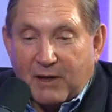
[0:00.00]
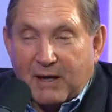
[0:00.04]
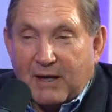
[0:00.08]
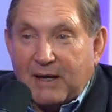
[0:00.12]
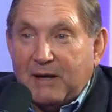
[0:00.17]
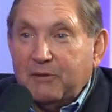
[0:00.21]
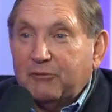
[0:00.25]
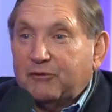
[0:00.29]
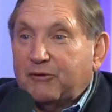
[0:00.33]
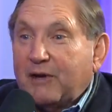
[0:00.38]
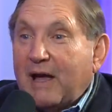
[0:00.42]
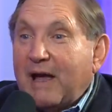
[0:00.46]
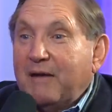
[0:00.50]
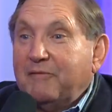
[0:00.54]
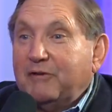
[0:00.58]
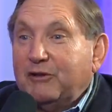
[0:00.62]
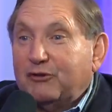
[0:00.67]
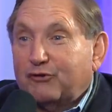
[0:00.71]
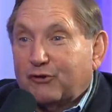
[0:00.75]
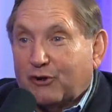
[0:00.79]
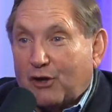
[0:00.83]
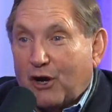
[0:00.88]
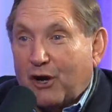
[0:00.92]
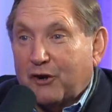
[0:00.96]
He was a heavy
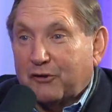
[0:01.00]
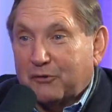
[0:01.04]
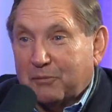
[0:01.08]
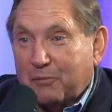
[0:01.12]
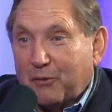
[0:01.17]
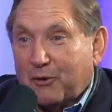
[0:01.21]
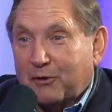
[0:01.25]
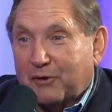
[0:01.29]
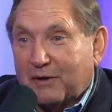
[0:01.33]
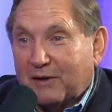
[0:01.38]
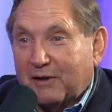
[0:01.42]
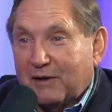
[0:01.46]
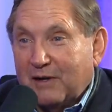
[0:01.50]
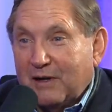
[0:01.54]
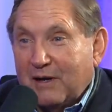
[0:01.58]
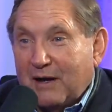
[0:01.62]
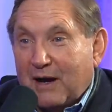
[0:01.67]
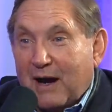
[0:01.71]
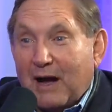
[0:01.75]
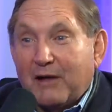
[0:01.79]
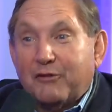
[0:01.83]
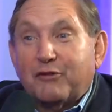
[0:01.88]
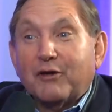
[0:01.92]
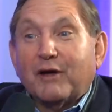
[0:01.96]
cigar smoker.
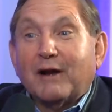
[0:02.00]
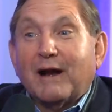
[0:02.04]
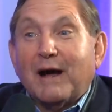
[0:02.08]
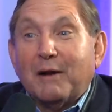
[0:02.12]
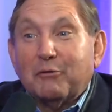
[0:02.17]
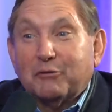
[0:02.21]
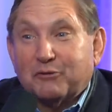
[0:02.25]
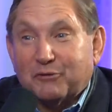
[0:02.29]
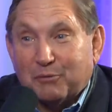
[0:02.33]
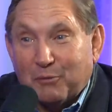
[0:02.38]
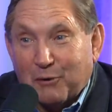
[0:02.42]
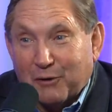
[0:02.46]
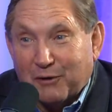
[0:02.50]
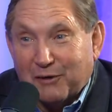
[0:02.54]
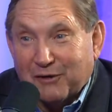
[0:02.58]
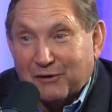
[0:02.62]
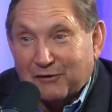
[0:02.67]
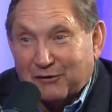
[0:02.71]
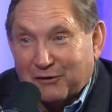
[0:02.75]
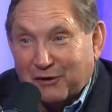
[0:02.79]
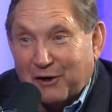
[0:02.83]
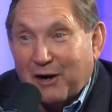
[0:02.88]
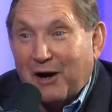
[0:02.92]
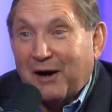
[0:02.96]
I thought I was smoking a
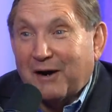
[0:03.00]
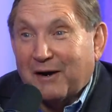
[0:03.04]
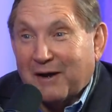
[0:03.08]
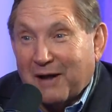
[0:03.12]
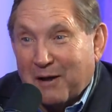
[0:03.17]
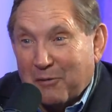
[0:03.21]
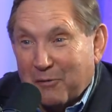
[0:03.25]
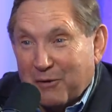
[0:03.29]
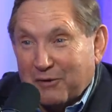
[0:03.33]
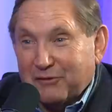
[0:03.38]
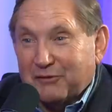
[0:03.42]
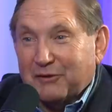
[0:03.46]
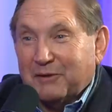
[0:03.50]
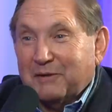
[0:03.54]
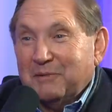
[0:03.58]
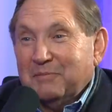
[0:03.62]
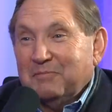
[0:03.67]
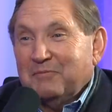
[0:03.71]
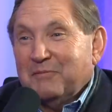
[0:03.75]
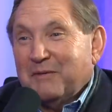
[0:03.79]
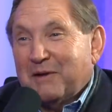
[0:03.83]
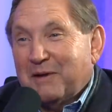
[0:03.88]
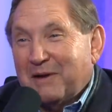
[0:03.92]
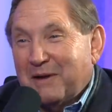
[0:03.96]
cigar, and I wasn't.
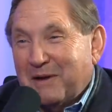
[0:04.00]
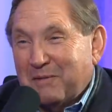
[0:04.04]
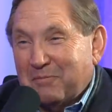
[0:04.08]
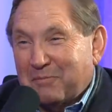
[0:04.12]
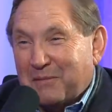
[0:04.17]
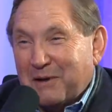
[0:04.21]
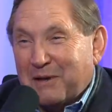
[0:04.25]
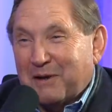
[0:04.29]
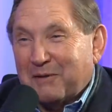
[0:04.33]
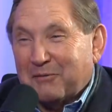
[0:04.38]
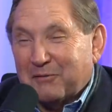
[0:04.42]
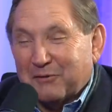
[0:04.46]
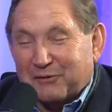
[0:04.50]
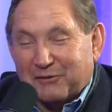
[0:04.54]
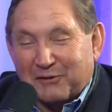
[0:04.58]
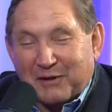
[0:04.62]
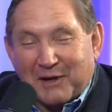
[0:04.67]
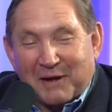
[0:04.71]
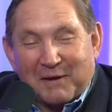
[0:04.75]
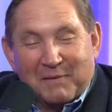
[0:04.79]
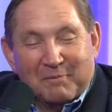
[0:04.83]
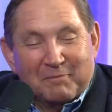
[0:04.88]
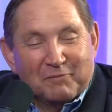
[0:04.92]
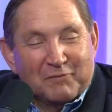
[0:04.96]
But it was,
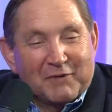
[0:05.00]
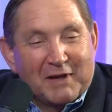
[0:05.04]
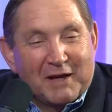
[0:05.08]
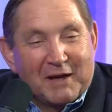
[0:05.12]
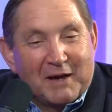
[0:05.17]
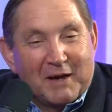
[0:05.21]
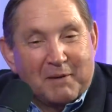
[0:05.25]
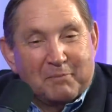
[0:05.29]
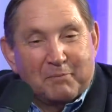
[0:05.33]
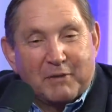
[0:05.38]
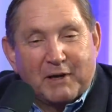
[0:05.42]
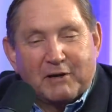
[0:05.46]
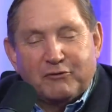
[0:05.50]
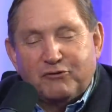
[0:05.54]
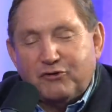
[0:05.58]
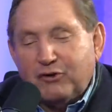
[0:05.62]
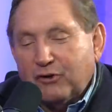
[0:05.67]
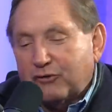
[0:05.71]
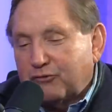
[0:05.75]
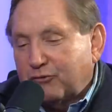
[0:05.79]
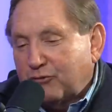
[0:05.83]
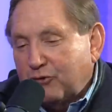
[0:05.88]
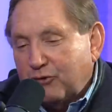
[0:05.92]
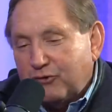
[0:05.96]
but
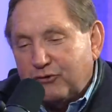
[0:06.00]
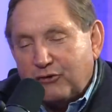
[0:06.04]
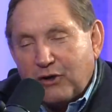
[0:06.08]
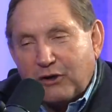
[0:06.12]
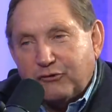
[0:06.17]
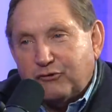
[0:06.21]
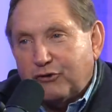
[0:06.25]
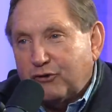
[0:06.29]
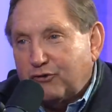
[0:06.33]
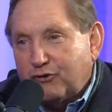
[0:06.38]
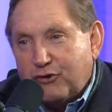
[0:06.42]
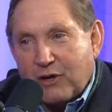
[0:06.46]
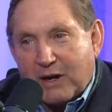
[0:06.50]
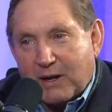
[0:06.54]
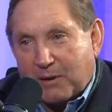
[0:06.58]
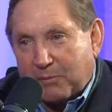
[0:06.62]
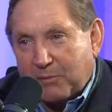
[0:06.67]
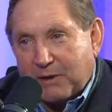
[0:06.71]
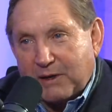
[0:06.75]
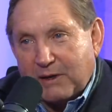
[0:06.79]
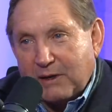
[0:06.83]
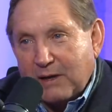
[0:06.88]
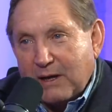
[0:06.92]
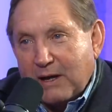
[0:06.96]
just such a
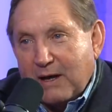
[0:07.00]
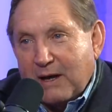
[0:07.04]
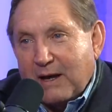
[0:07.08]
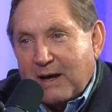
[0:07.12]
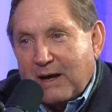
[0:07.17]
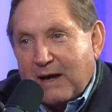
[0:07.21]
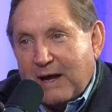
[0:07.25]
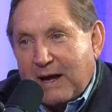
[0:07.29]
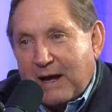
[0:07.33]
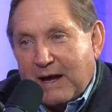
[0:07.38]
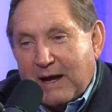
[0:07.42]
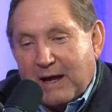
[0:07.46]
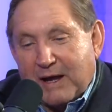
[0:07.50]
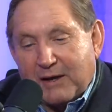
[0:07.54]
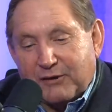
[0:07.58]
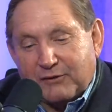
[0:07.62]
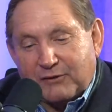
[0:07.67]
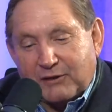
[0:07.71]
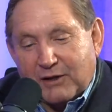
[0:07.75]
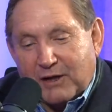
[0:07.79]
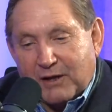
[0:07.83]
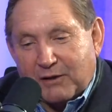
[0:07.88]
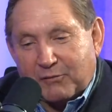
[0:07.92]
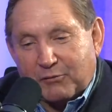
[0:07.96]
gentleman.
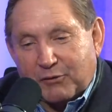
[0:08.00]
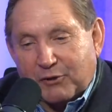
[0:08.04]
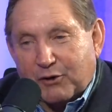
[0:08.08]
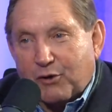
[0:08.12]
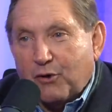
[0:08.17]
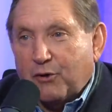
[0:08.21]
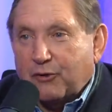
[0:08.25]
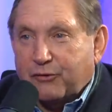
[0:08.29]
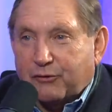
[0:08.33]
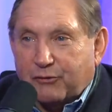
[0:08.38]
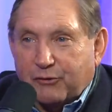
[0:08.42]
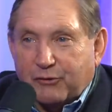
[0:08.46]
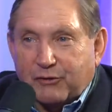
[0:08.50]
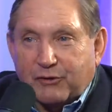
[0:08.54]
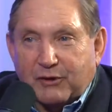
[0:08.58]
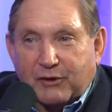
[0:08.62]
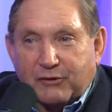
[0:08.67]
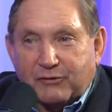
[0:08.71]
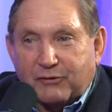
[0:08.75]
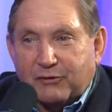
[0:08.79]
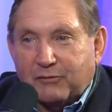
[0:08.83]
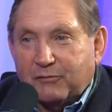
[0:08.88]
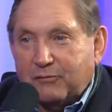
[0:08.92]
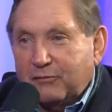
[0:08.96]
And we're going through
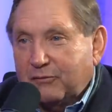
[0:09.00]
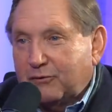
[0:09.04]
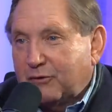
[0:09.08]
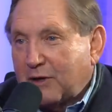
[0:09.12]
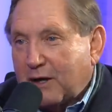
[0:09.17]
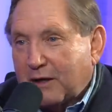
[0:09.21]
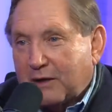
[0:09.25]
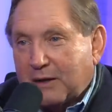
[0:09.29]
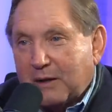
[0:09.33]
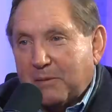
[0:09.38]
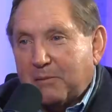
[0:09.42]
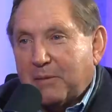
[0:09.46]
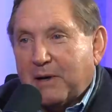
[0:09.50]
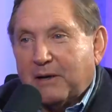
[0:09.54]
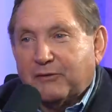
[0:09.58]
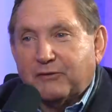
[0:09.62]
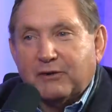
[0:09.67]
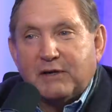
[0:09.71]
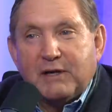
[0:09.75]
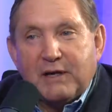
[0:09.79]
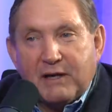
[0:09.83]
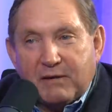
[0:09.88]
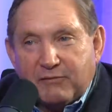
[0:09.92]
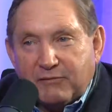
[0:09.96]
this and talking about
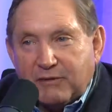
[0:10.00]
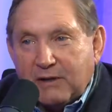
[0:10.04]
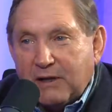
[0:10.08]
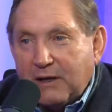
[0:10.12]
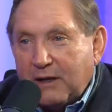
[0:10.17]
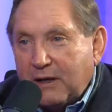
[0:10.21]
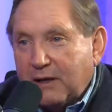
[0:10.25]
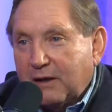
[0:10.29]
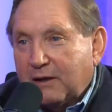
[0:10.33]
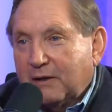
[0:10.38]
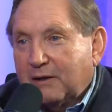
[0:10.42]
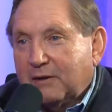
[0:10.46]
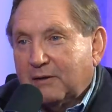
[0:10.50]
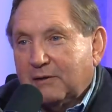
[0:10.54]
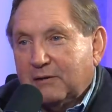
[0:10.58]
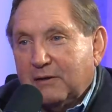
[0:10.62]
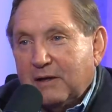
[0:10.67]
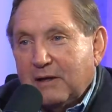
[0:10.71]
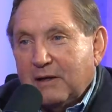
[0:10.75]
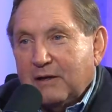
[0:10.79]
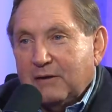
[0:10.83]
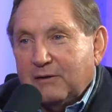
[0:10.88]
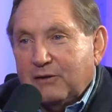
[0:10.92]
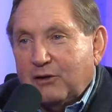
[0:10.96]
the evening and
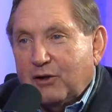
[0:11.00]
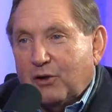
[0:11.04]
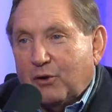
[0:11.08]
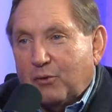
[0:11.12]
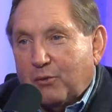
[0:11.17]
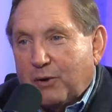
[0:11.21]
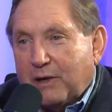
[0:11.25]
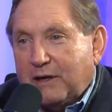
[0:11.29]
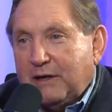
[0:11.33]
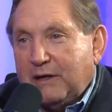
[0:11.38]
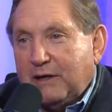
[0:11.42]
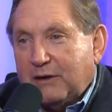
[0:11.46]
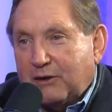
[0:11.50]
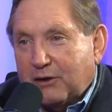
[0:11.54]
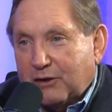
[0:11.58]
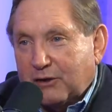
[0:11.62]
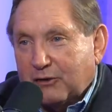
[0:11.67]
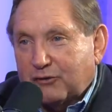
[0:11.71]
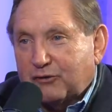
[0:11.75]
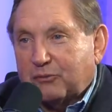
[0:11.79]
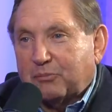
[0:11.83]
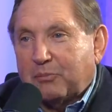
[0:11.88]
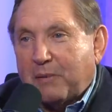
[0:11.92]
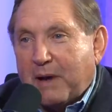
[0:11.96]
what he could
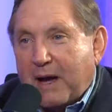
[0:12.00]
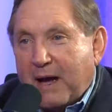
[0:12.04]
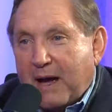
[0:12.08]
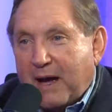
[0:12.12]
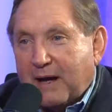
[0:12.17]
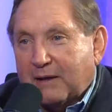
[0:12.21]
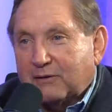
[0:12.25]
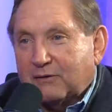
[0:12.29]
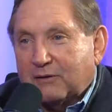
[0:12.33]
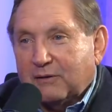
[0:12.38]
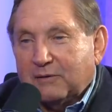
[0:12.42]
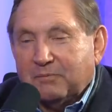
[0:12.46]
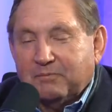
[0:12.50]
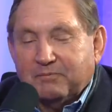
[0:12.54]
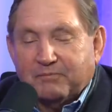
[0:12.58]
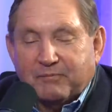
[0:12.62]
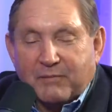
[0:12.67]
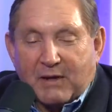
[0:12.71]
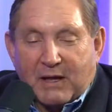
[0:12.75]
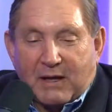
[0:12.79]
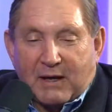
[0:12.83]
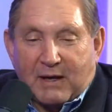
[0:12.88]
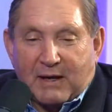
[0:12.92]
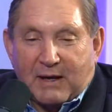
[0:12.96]
expect and
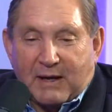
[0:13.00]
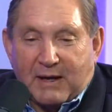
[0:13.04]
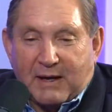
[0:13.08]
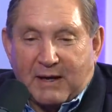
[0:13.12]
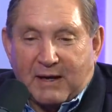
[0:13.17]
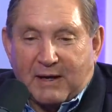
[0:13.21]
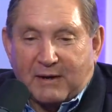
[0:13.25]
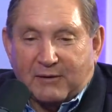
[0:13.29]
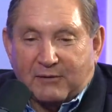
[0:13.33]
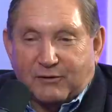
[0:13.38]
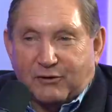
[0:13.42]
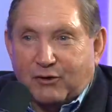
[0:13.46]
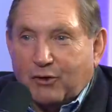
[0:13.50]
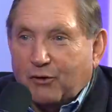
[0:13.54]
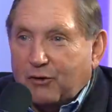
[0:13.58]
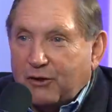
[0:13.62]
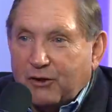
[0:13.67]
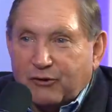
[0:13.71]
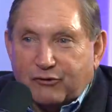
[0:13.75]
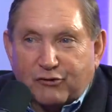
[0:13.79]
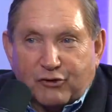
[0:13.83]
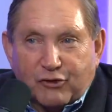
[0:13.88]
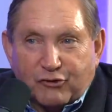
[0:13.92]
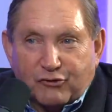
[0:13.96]

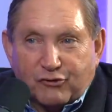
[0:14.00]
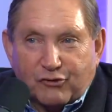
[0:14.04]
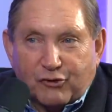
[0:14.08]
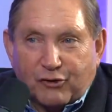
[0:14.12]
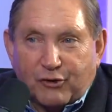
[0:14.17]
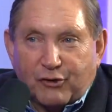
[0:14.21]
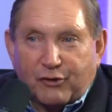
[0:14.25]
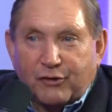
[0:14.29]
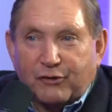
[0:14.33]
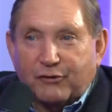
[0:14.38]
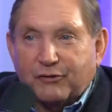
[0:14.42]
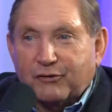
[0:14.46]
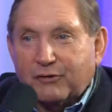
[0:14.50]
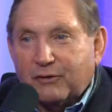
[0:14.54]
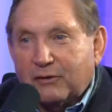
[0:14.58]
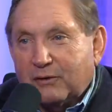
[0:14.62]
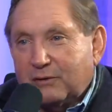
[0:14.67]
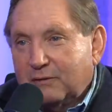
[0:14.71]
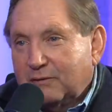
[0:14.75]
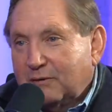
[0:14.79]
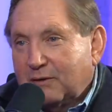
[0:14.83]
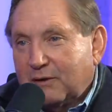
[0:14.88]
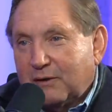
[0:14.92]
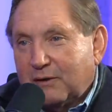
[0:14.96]
his concerns or